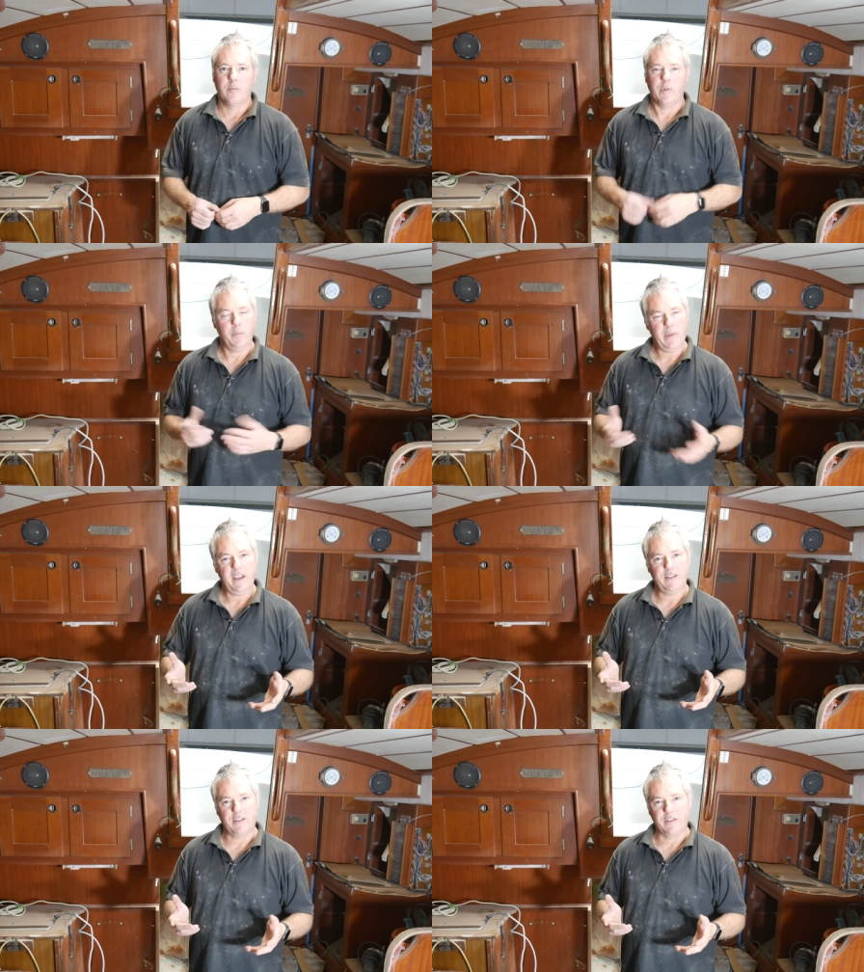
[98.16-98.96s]
but the
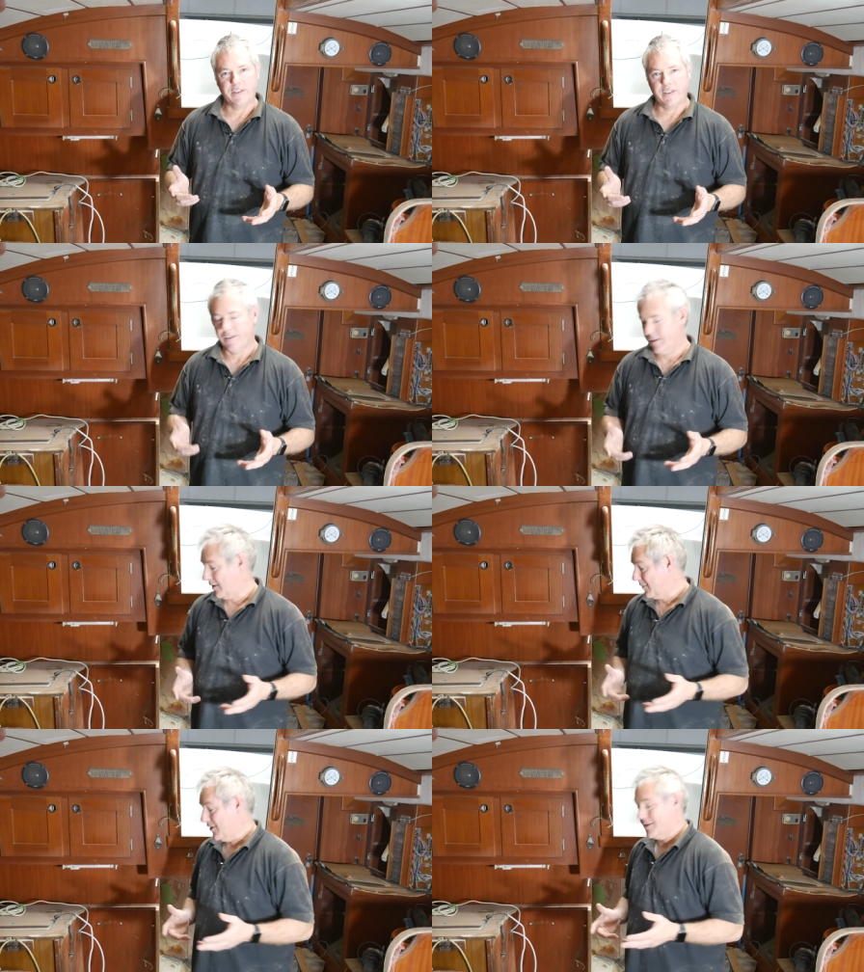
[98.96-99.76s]
bad news is
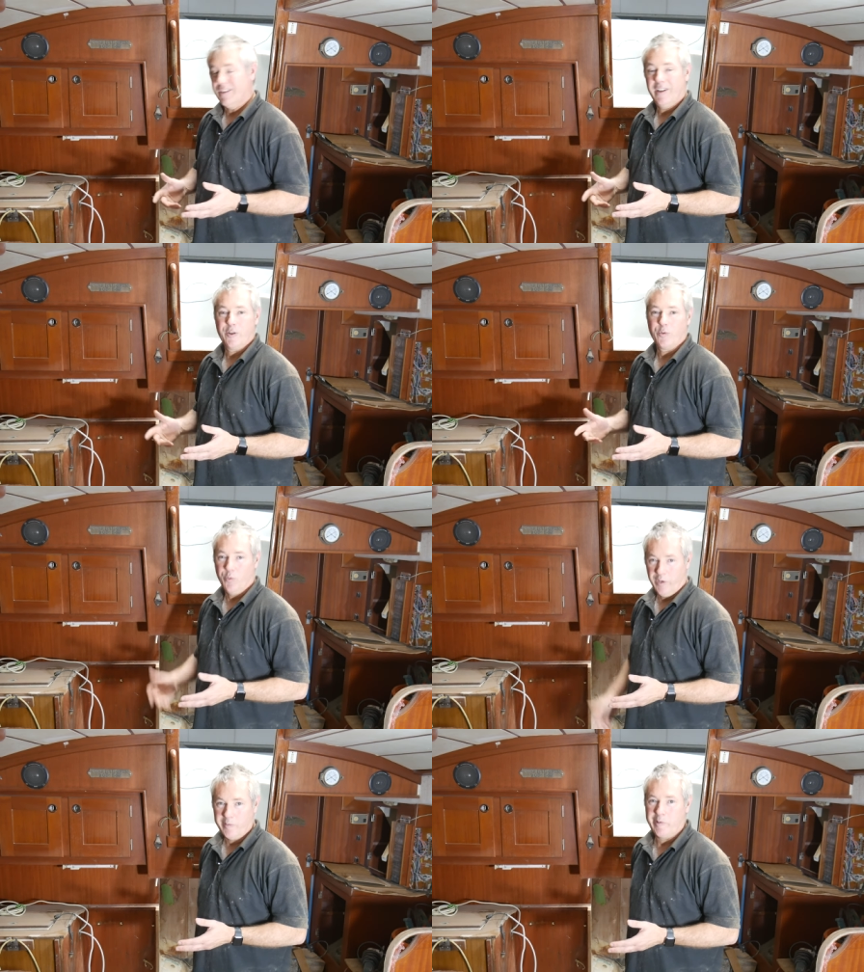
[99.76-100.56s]
I've got to now
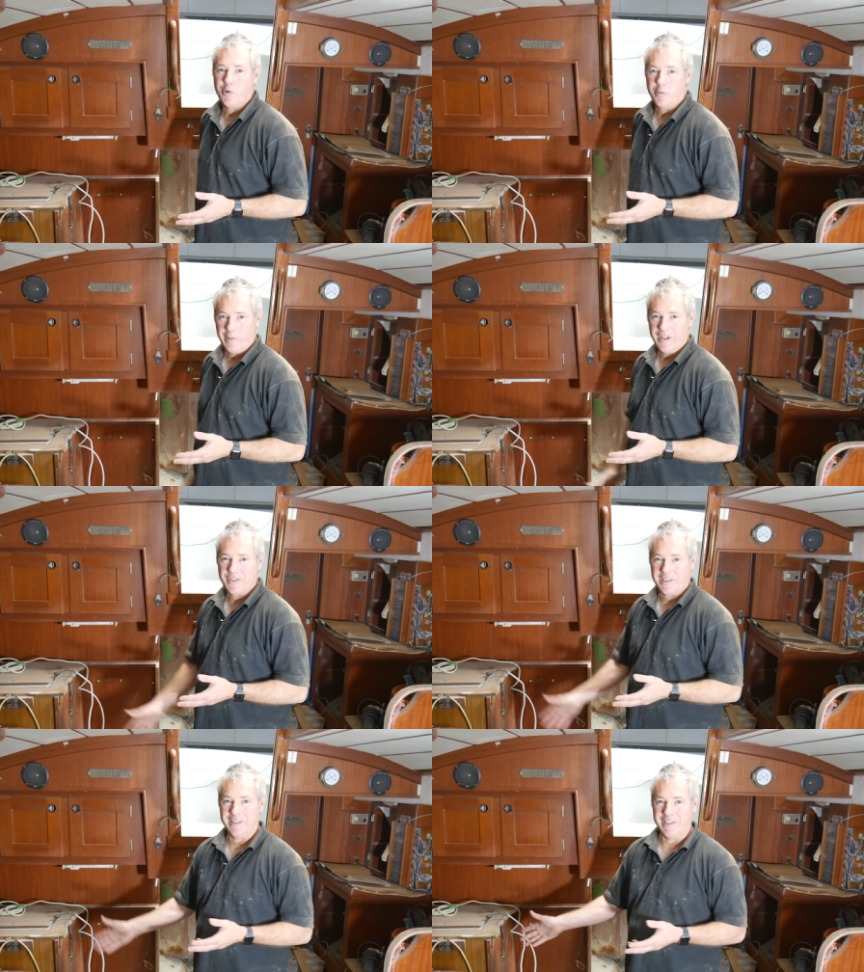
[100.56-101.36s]
rebuild
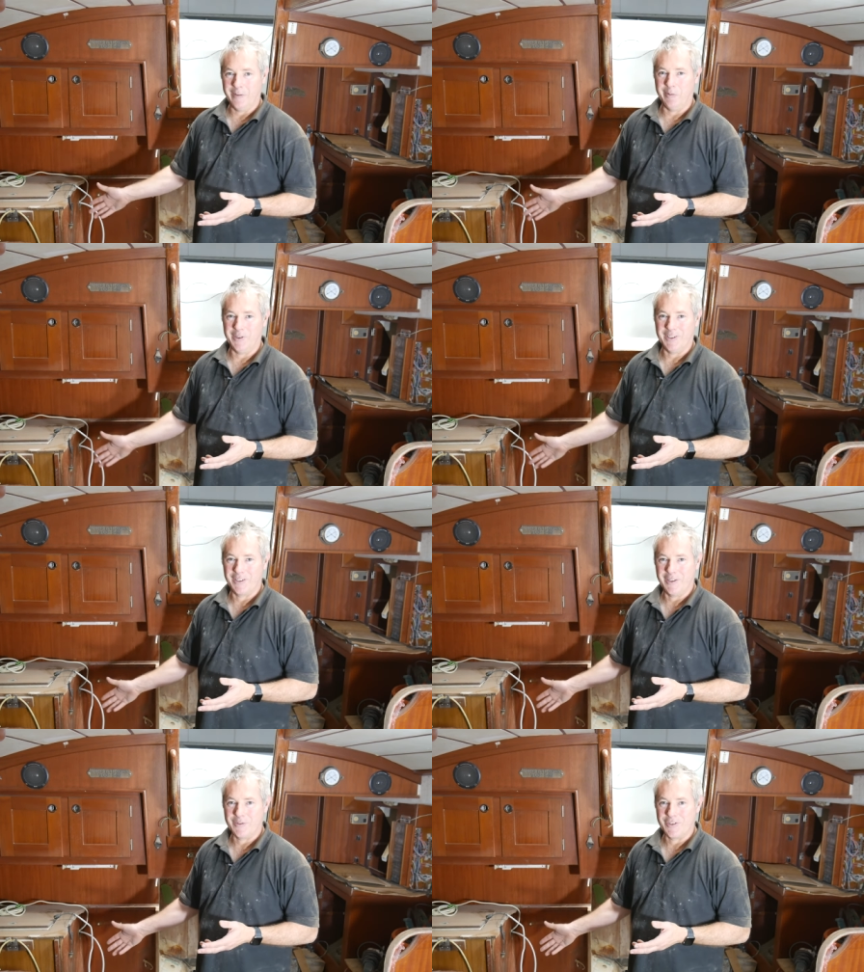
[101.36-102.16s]
basically everything
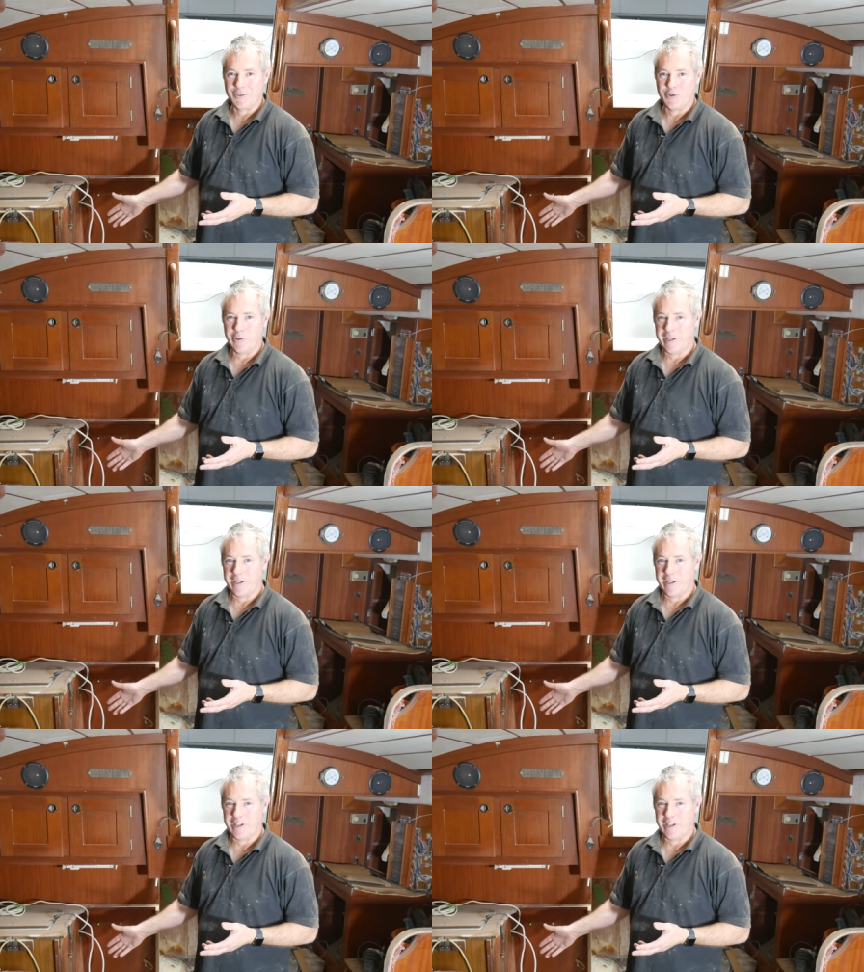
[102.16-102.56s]
that I've just torn